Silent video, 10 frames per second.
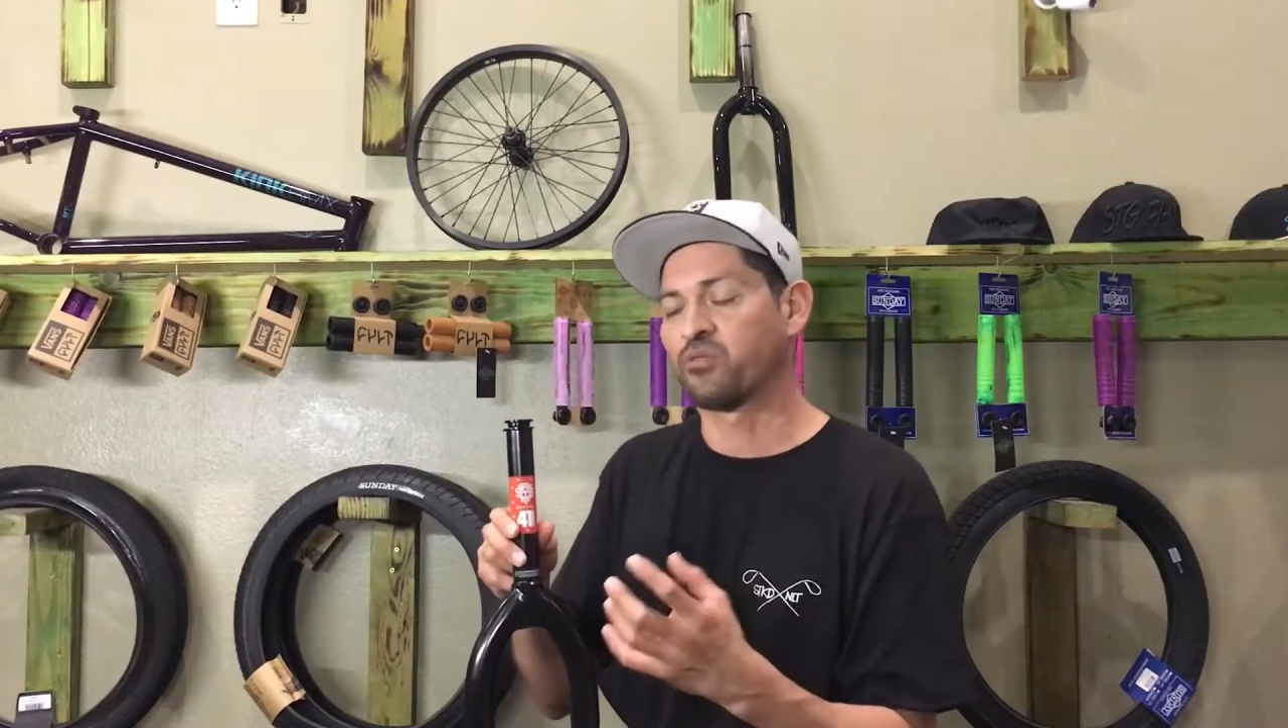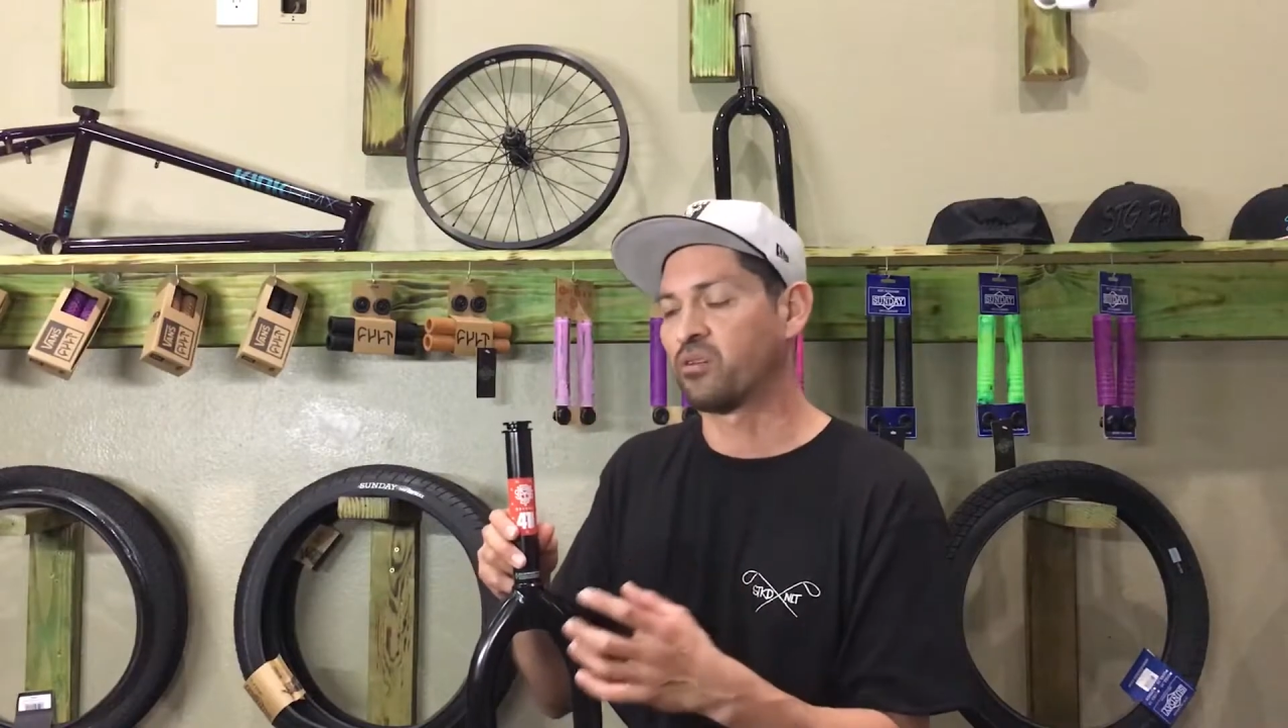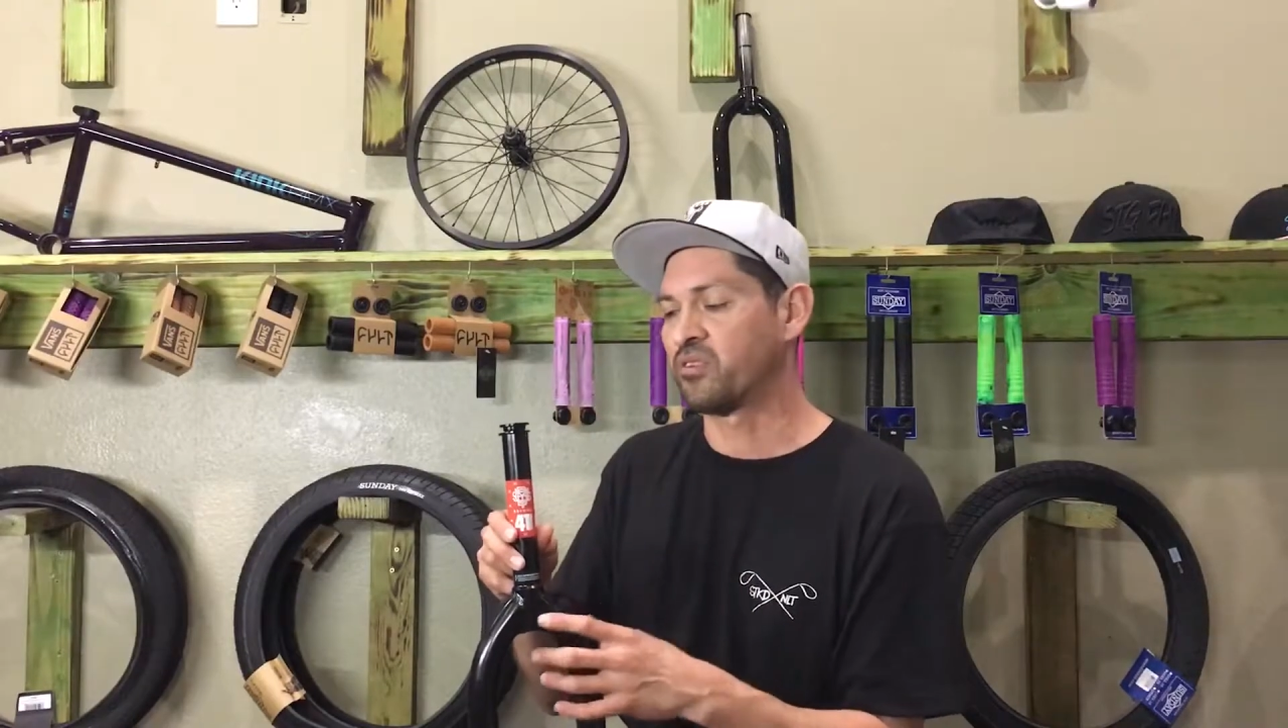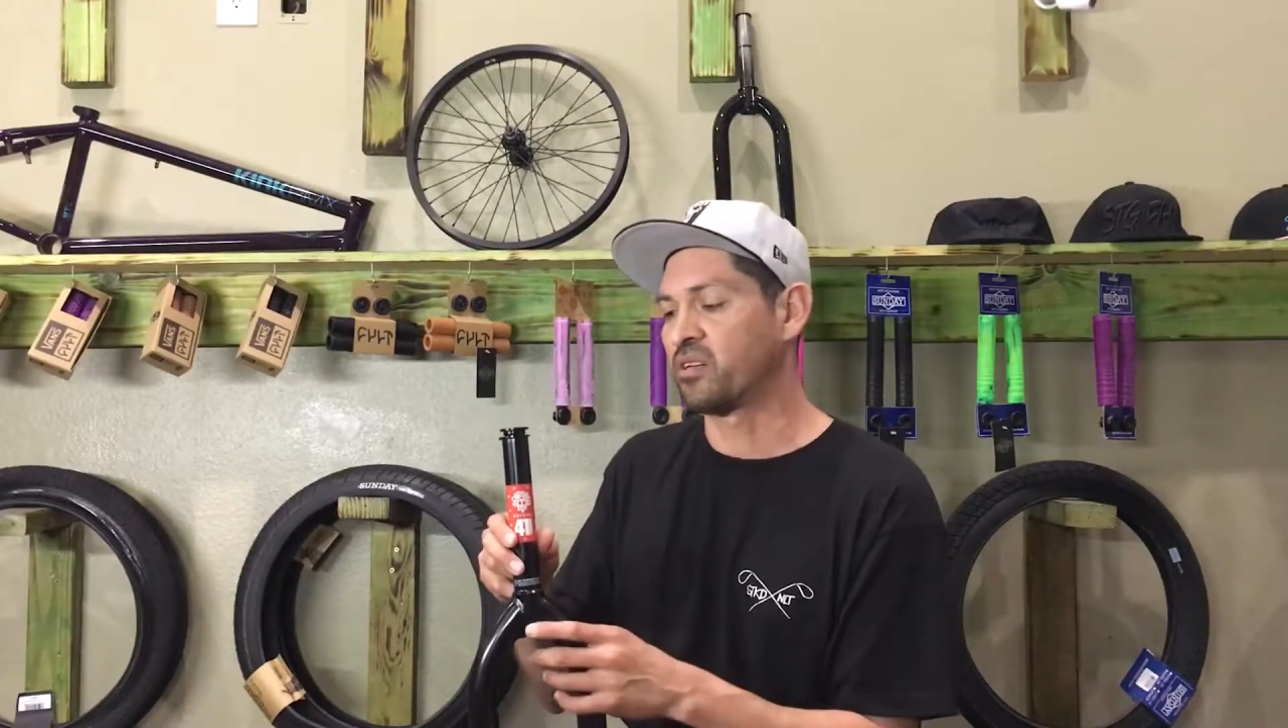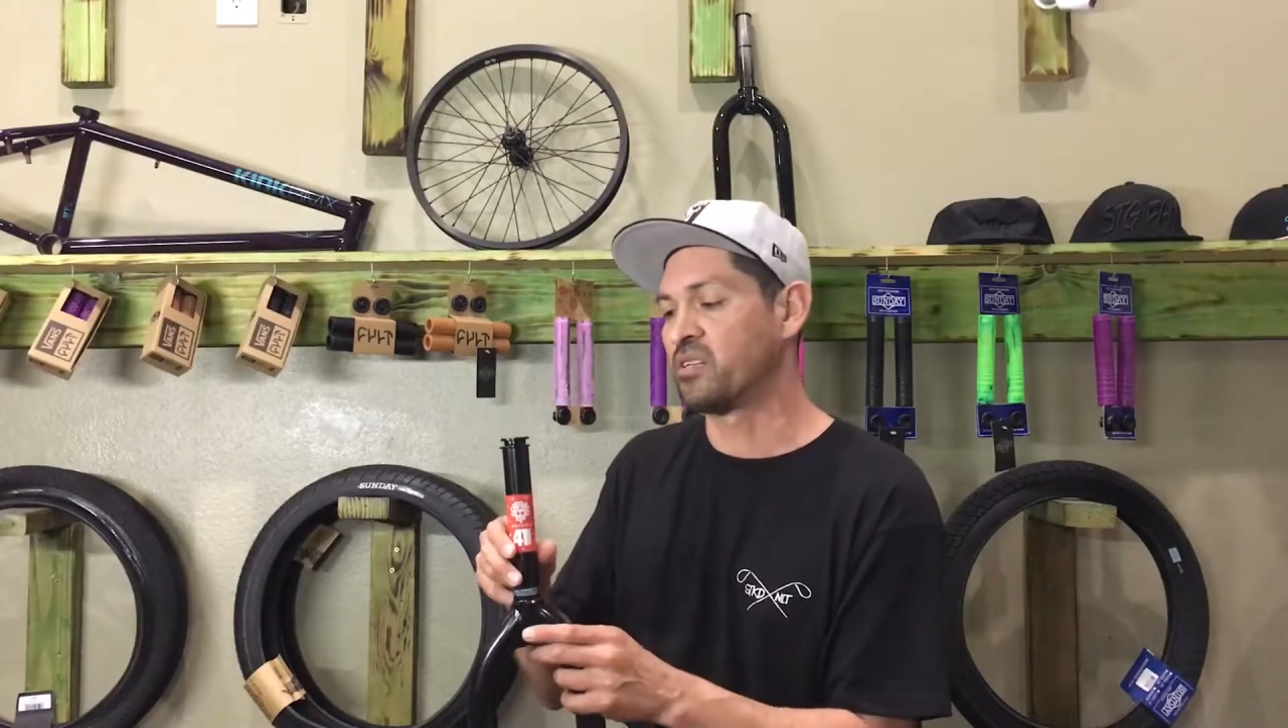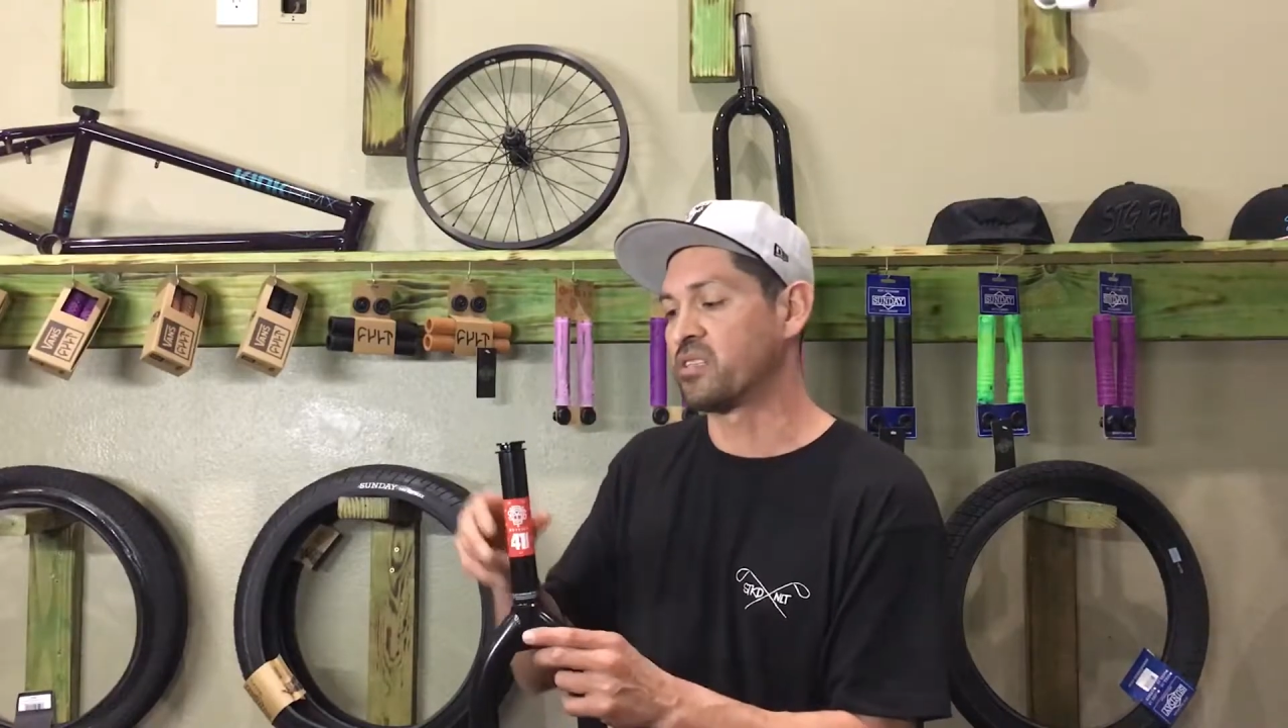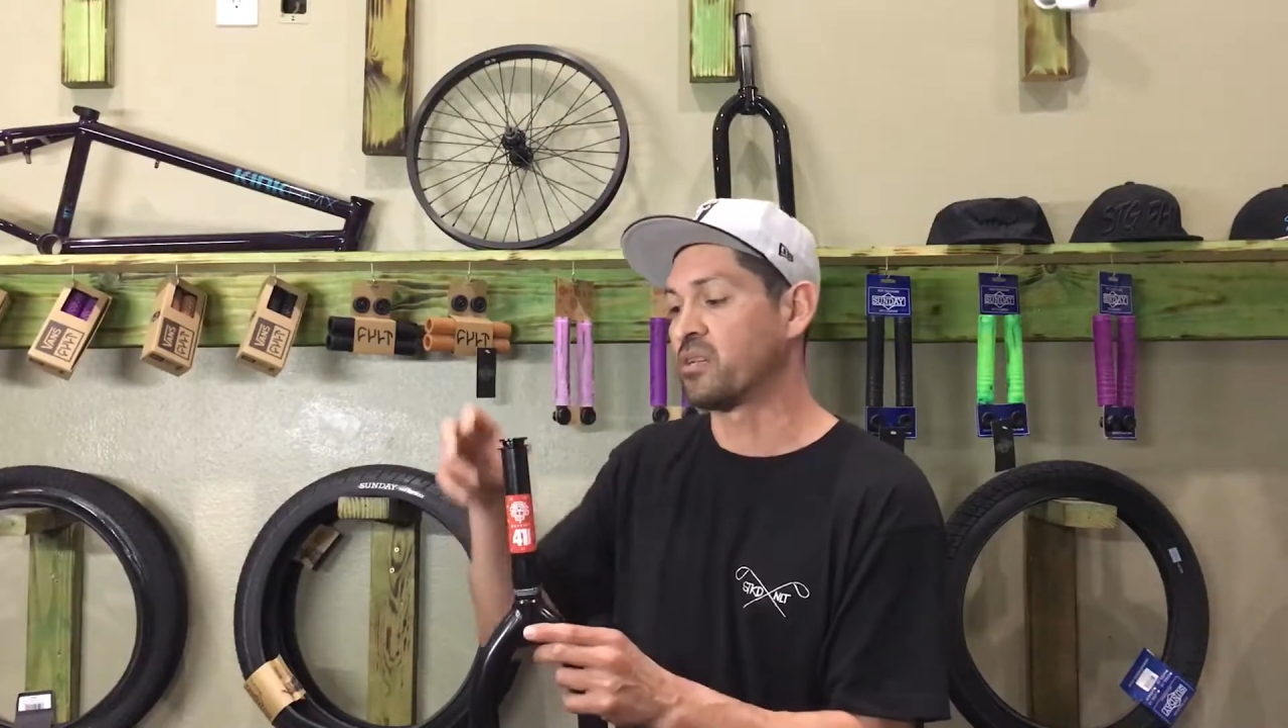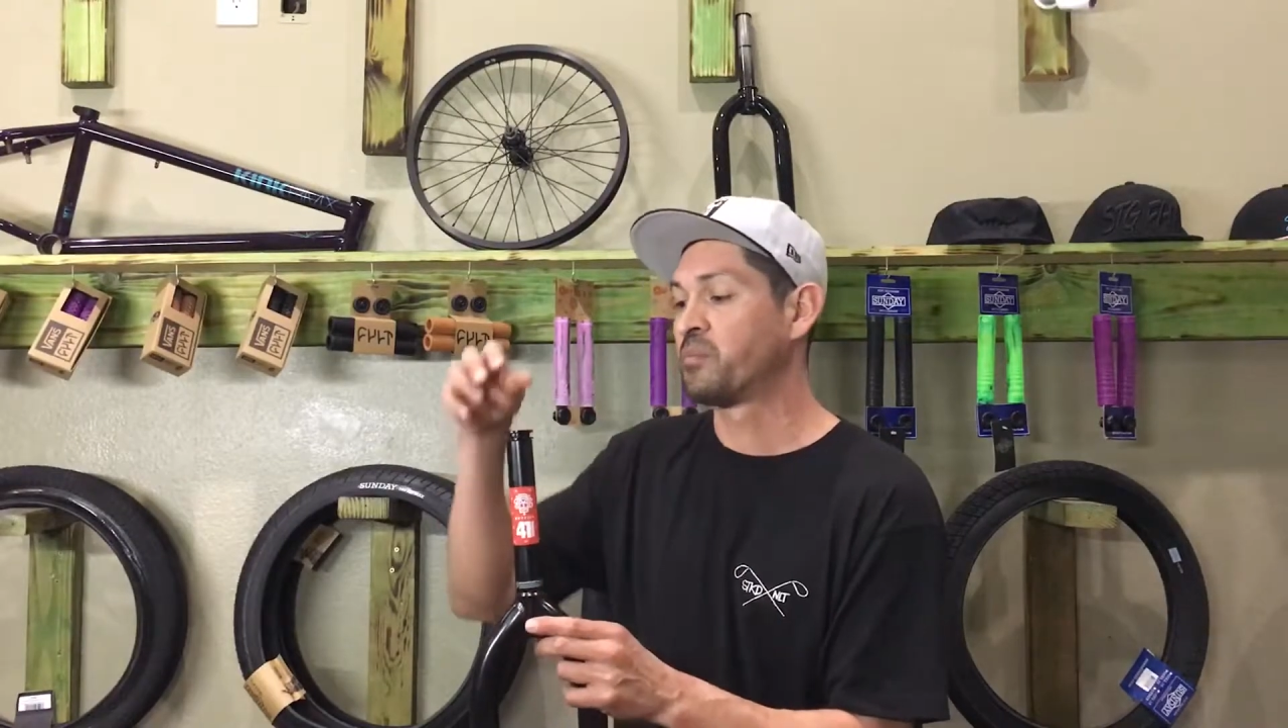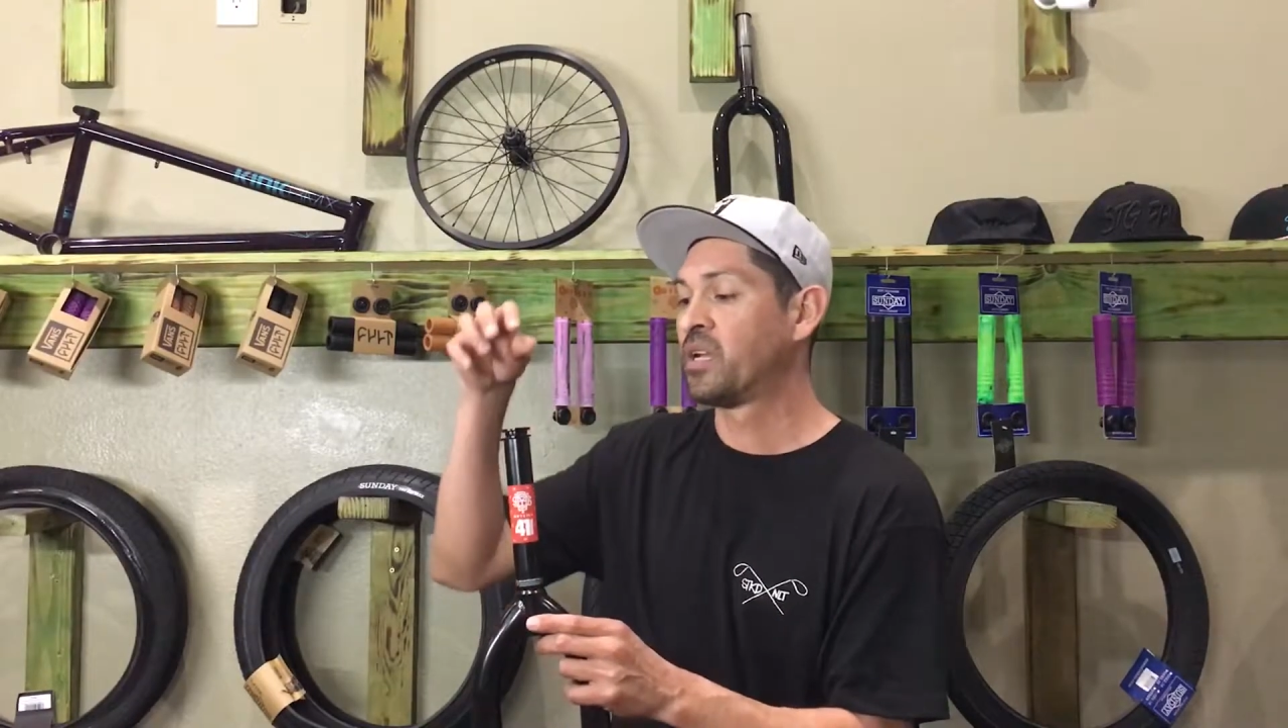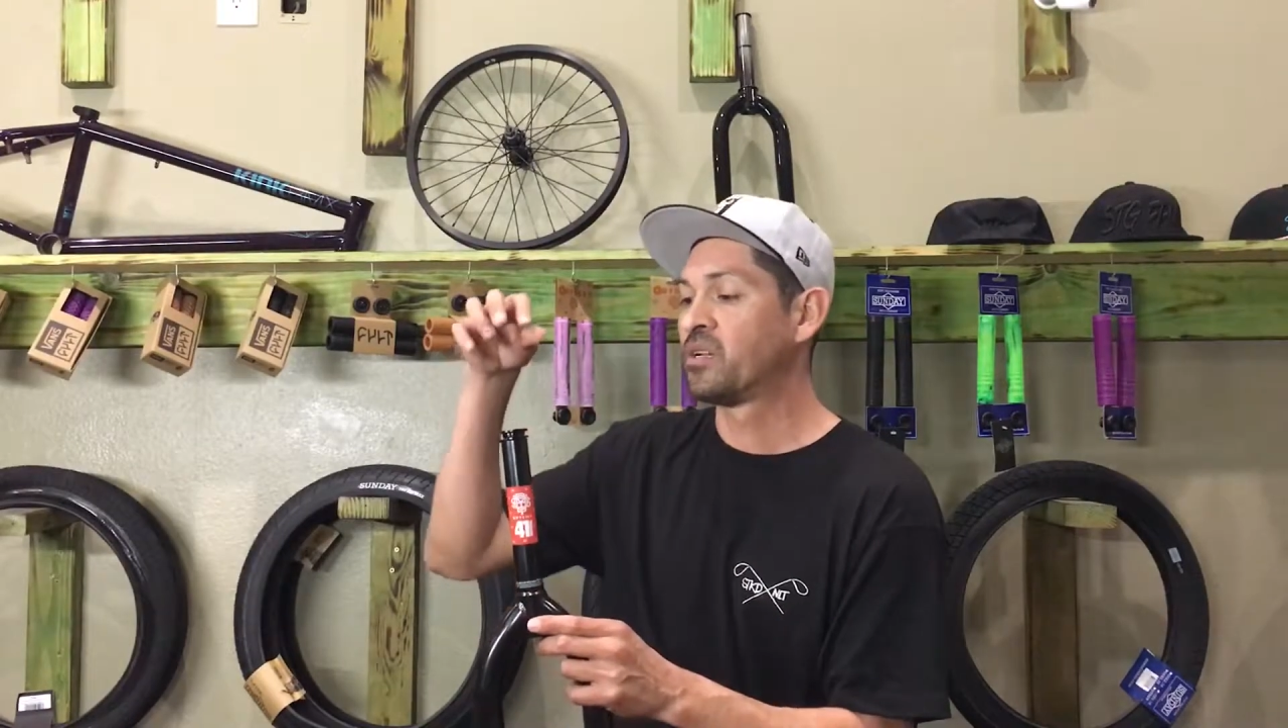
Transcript: real easy.